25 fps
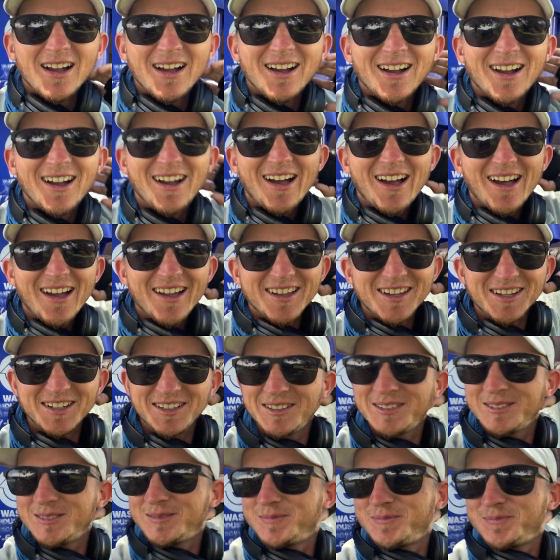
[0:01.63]
Hi,
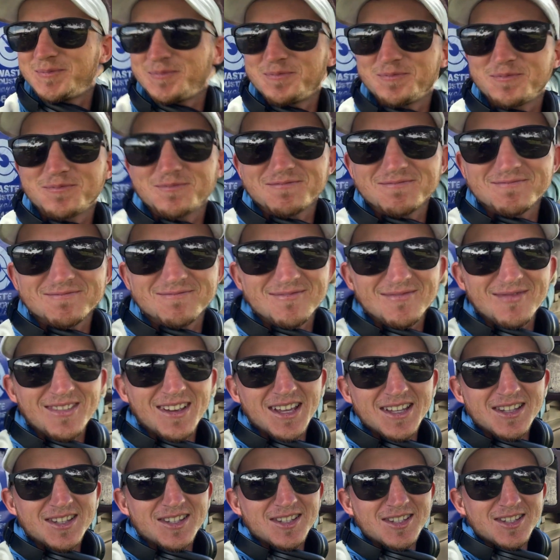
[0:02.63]

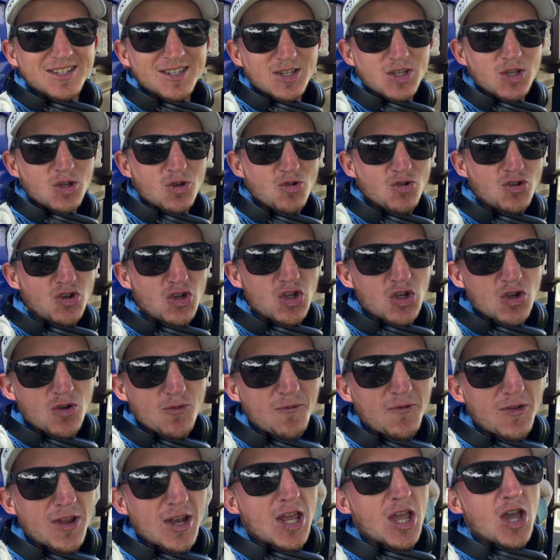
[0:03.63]
it's YouTube
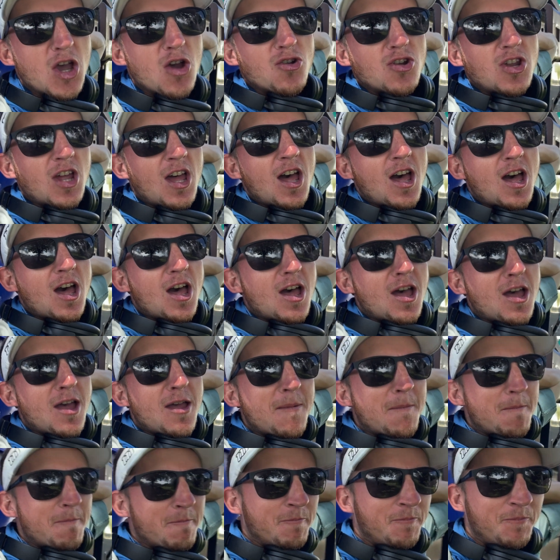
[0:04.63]
video
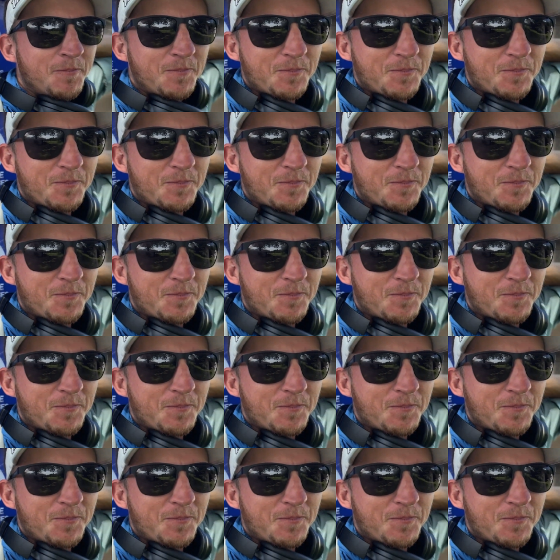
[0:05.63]
time.